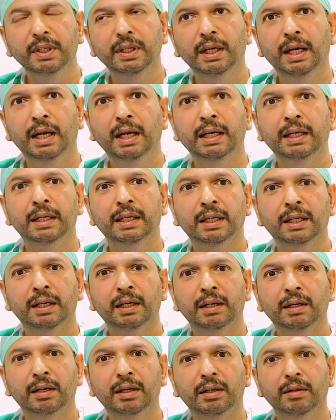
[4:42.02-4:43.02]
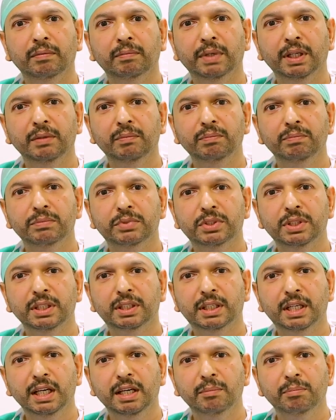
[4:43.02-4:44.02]
and when she
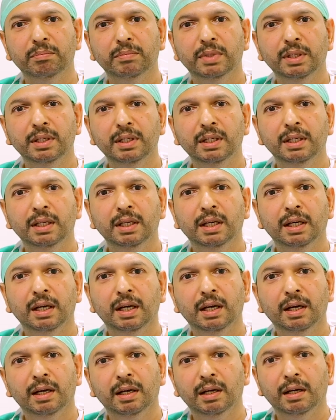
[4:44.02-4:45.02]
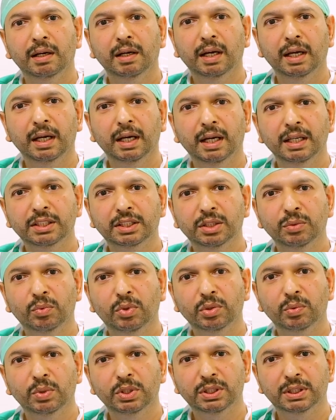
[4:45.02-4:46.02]
came, I asked her
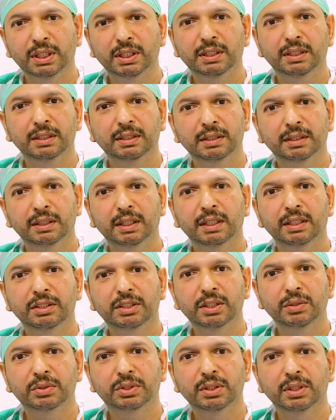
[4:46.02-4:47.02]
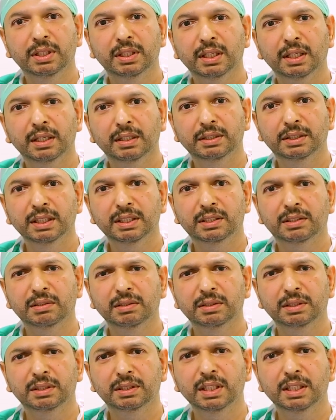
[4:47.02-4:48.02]
what was it, and she said, just
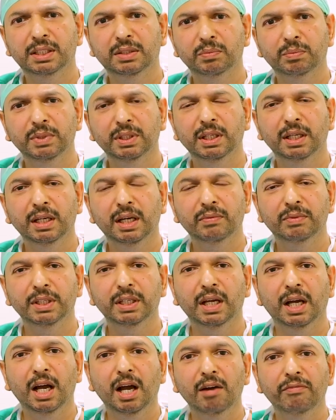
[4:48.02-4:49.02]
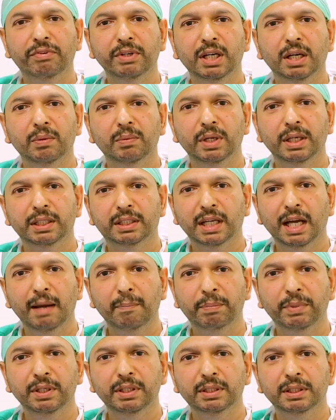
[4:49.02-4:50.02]
within half an hour it
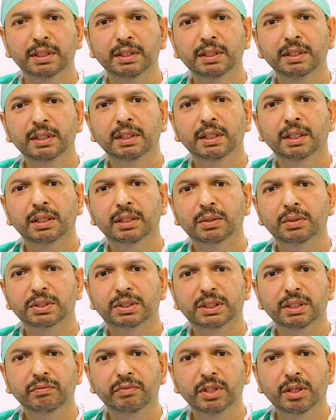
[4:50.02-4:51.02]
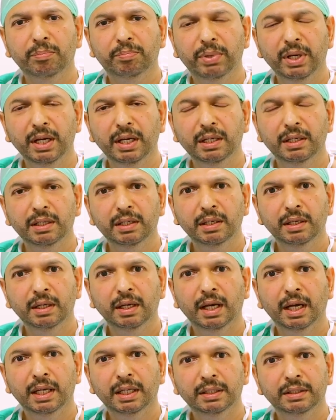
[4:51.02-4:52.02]
happened. It was severe pain,
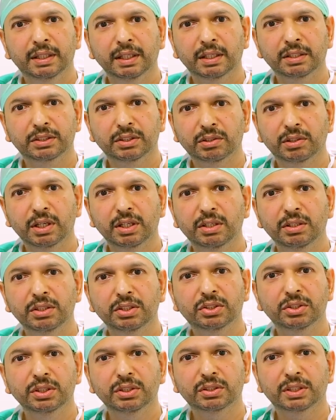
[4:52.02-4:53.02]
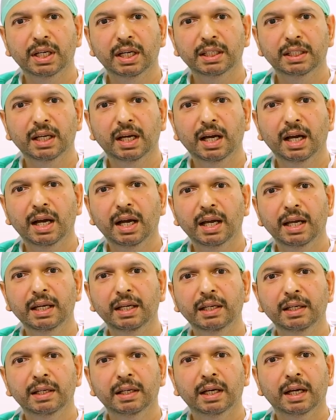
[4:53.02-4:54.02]
and there is a redness inside the
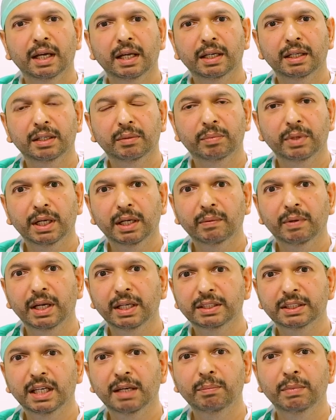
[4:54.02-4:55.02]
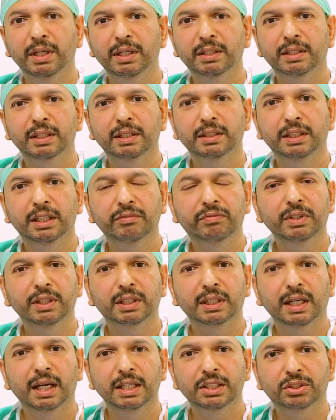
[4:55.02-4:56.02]
eye. And when I examined,
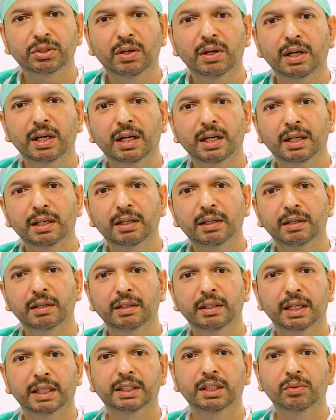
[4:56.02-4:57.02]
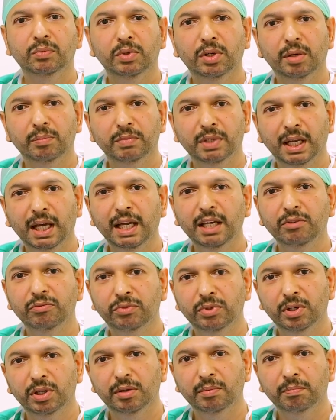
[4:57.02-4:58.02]
definitely I saw another worm, live
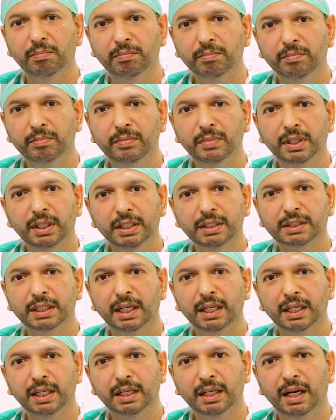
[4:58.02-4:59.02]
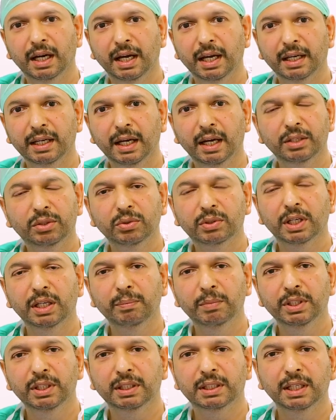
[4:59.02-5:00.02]
worm, inside her eye.
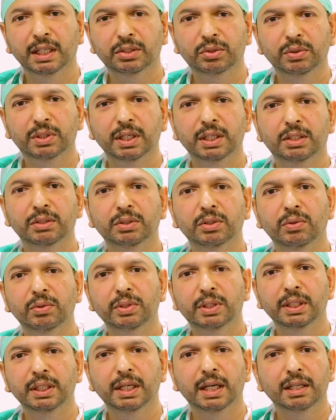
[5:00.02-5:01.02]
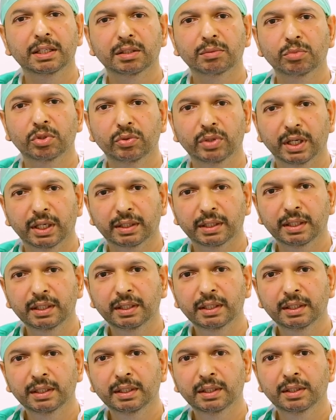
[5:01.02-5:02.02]
Immediately I took her to the OT and removed it.
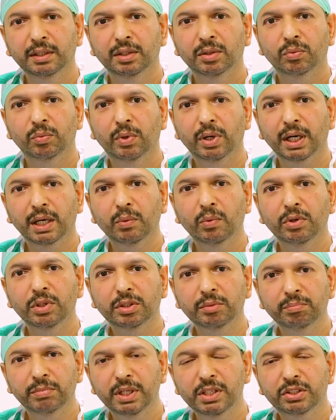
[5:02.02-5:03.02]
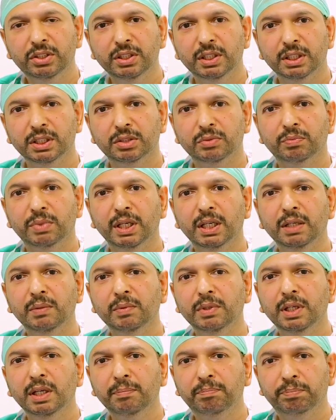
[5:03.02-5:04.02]
What I want to mention is,
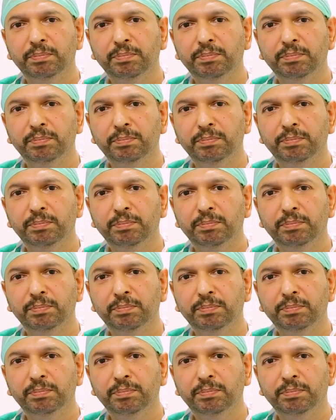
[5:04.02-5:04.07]
whenever a